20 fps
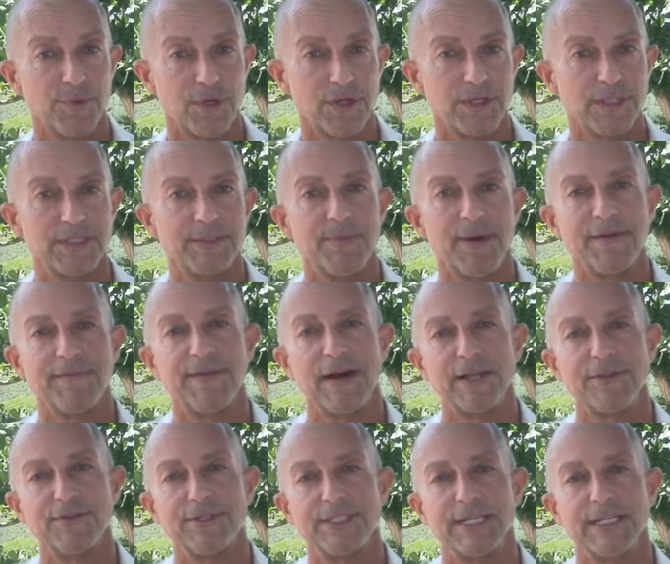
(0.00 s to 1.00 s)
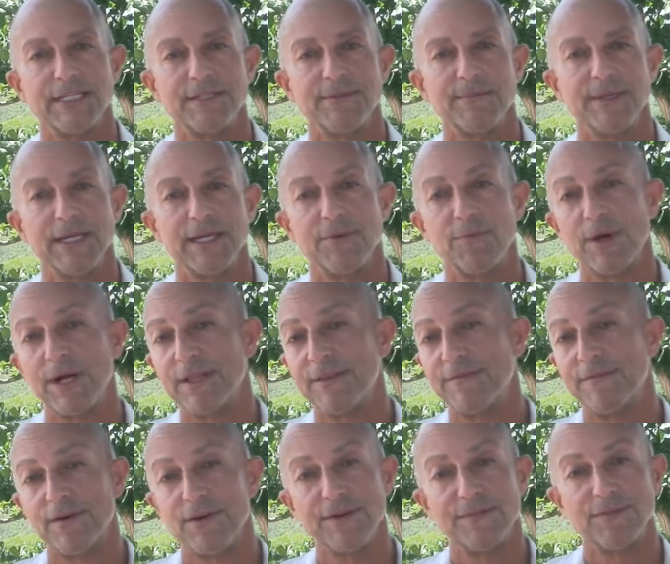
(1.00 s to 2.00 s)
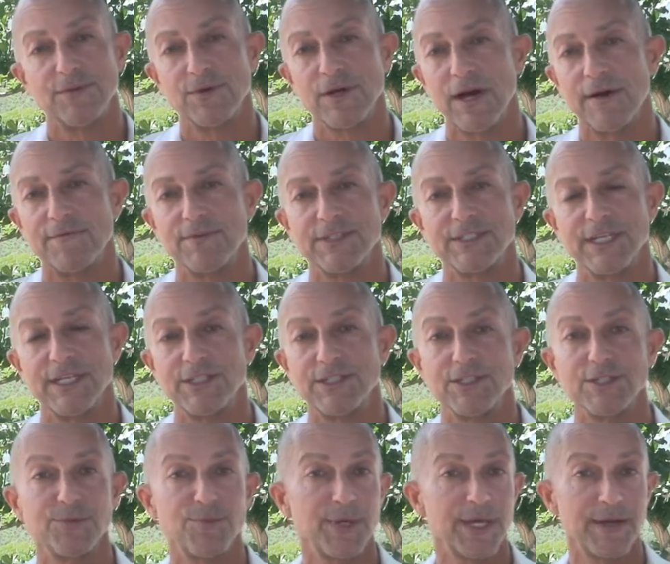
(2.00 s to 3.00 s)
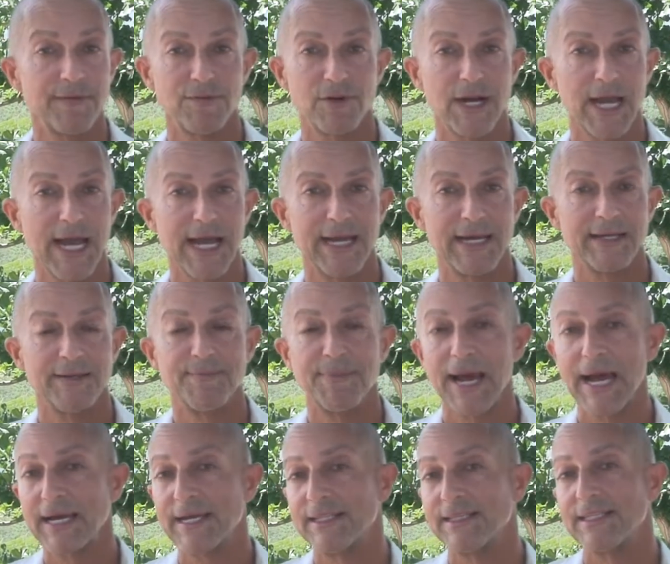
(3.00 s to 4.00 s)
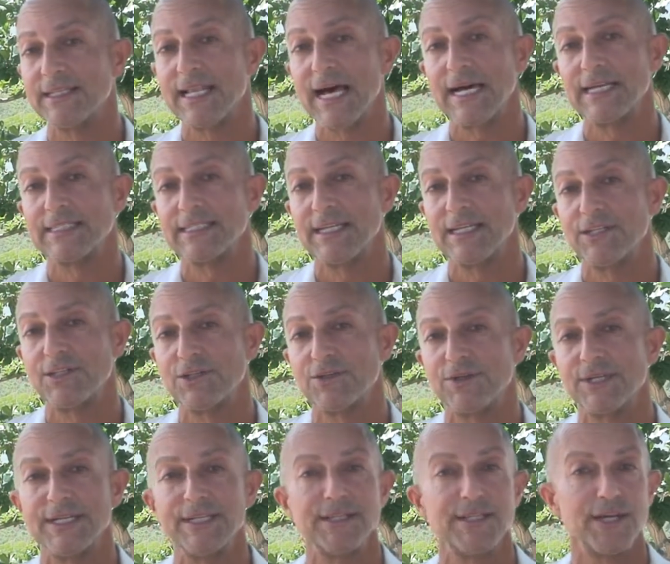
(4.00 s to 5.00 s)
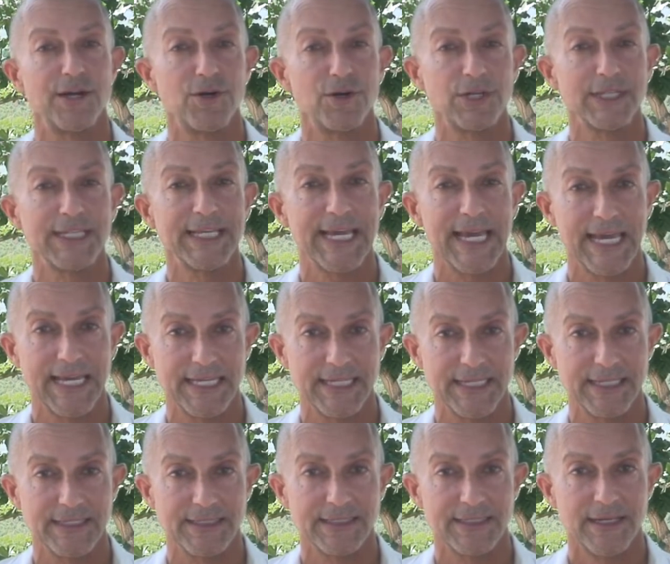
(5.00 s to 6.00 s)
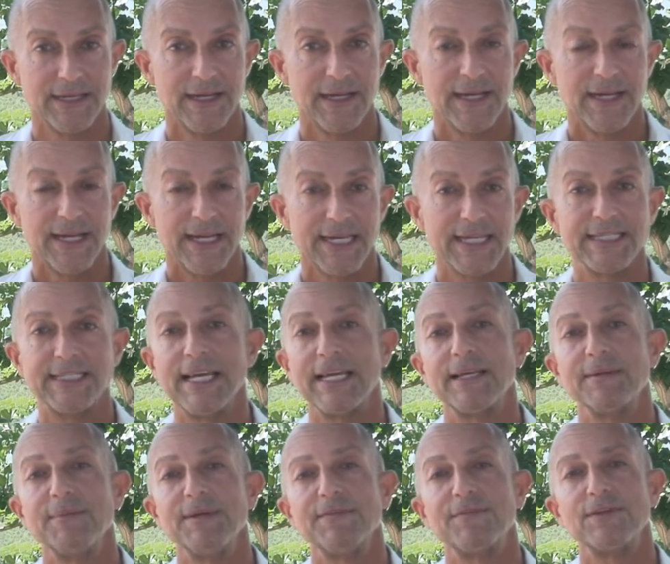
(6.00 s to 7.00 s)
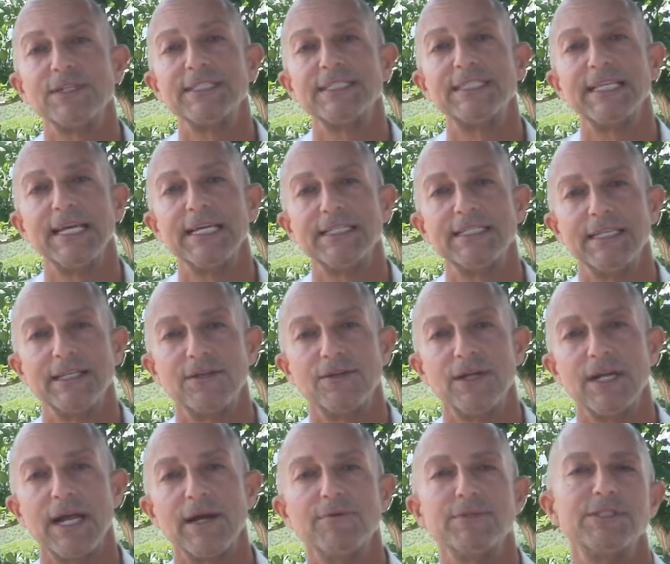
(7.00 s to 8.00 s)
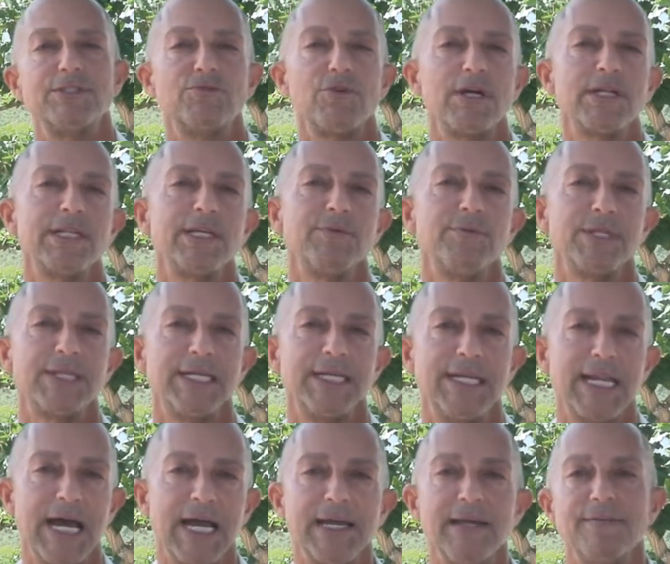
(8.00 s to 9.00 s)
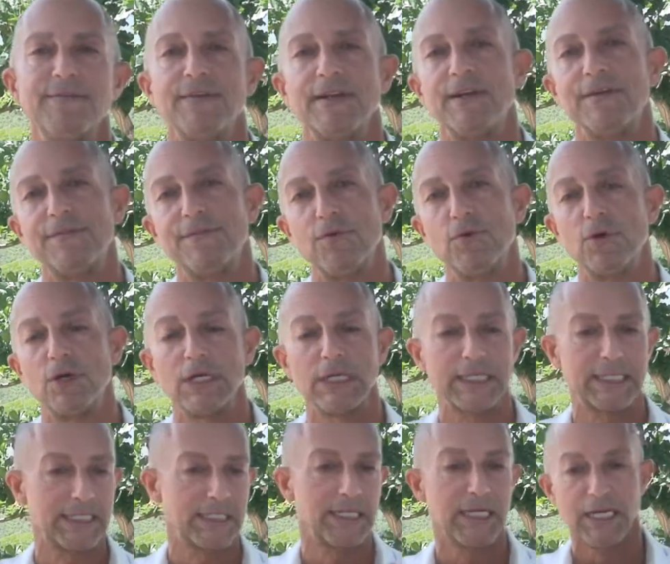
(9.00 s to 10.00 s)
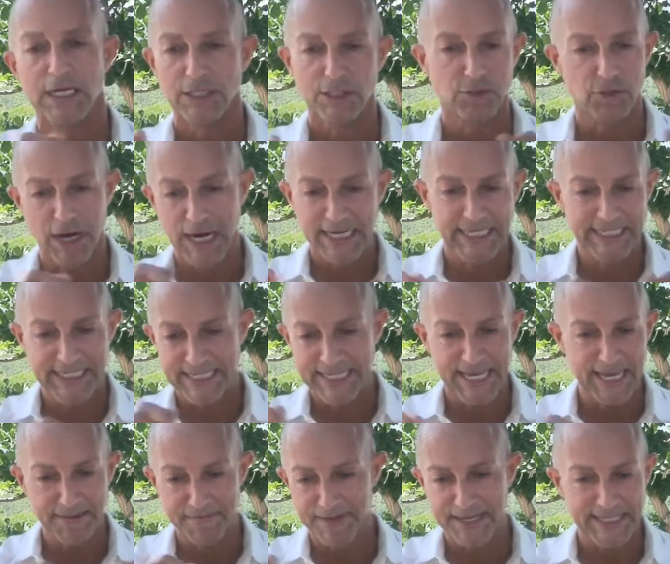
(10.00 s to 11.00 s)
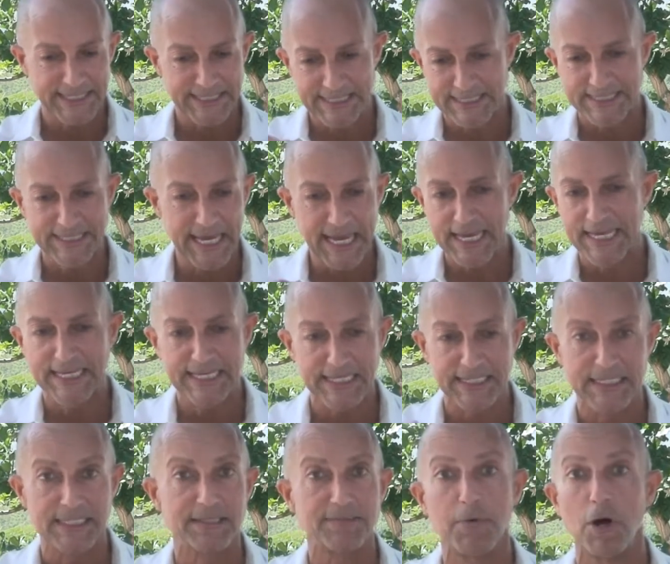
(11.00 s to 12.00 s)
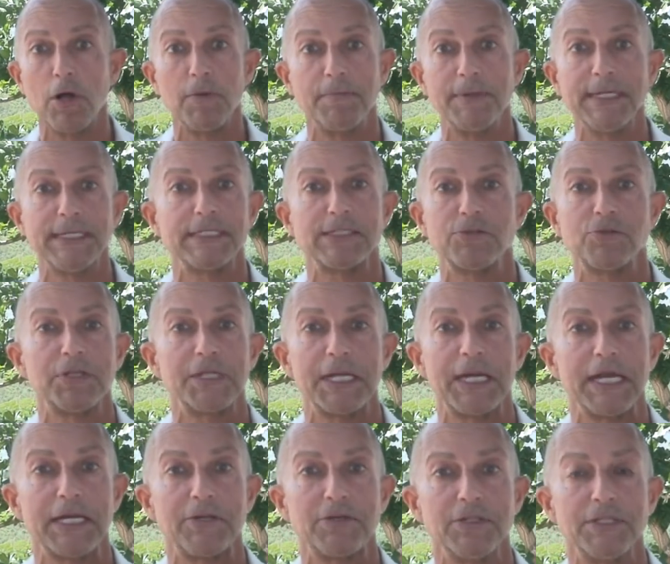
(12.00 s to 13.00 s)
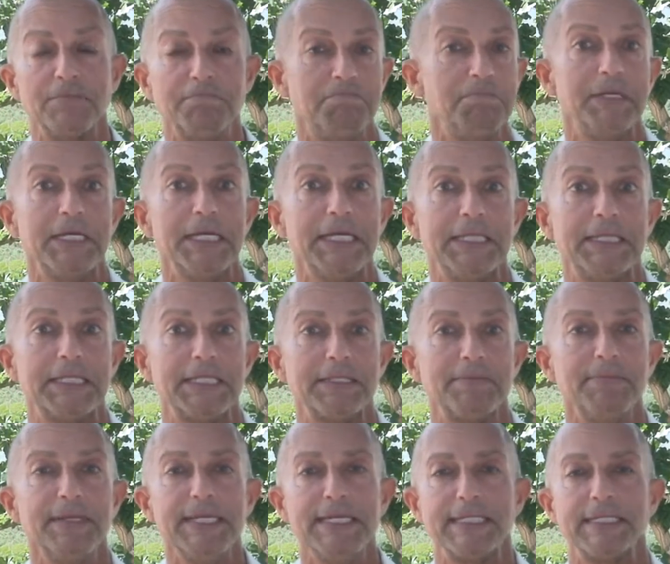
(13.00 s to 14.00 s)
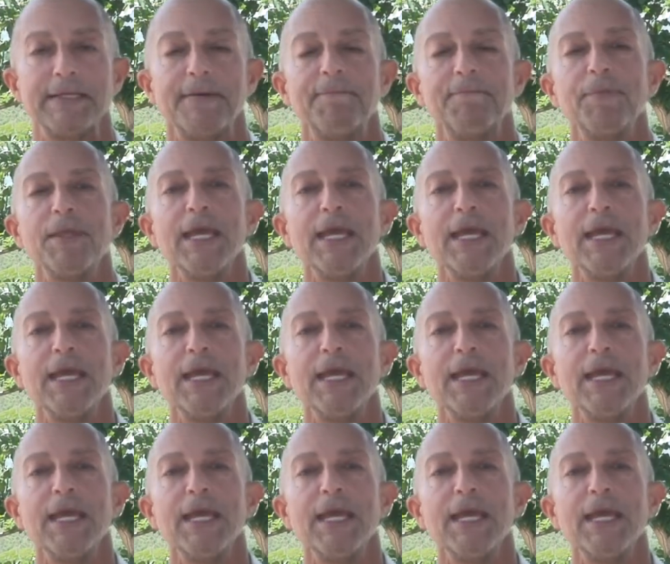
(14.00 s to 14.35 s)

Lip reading: words my father said to me in one of the very few conversations we ever had back in the last century in the early 80s. He had taken me for a steak dinner and I was struggling with a knife and a fork and trying to get my steak into small bits so that I could eat this meat.